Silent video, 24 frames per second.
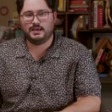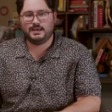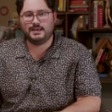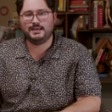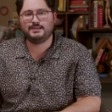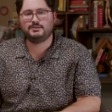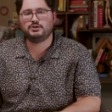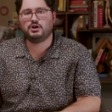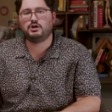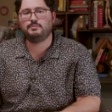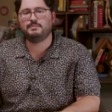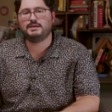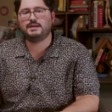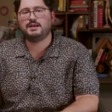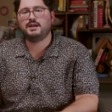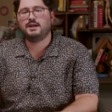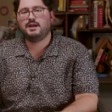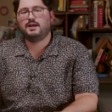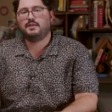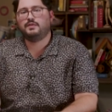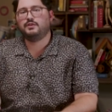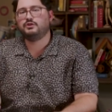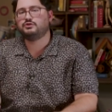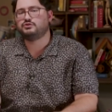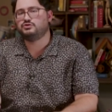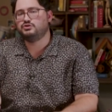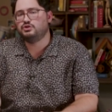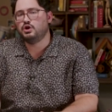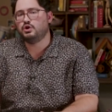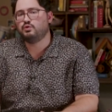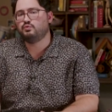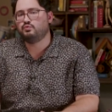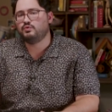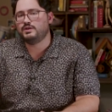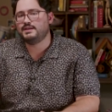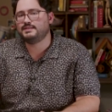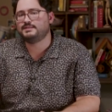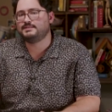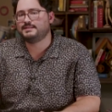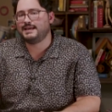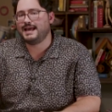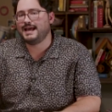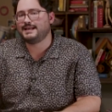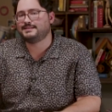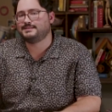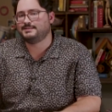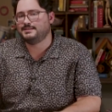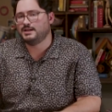He told me there's no reason
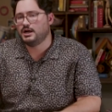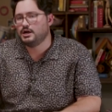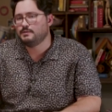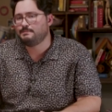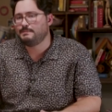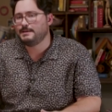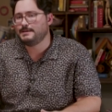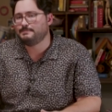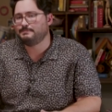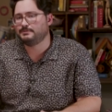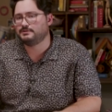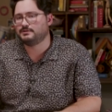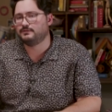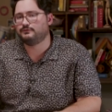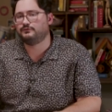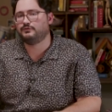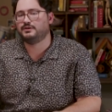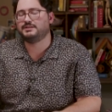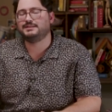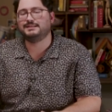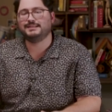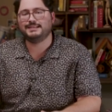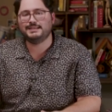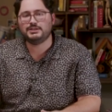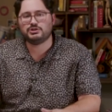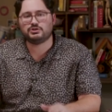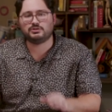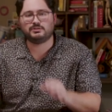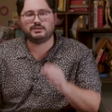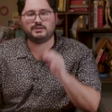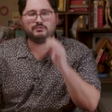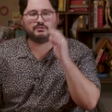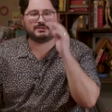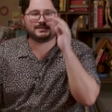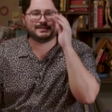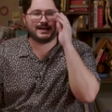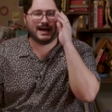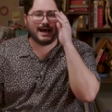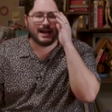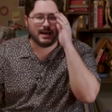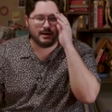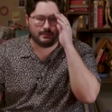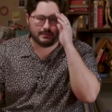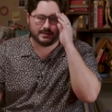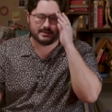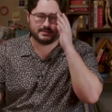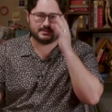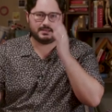to ask young people to fund leisurely
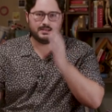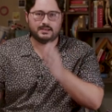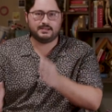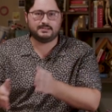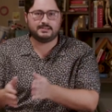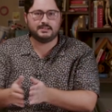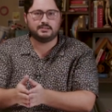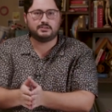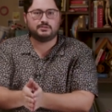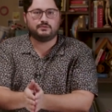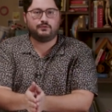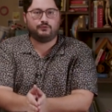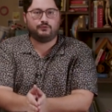retirements since